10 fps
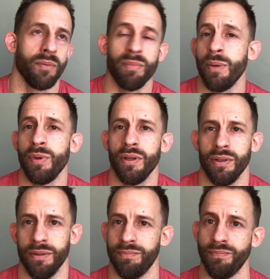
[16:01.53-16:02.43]
Maybe,
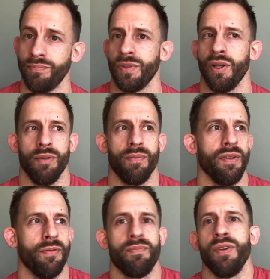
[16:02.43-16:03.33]

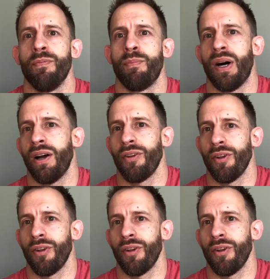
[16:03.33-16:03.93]
you've piled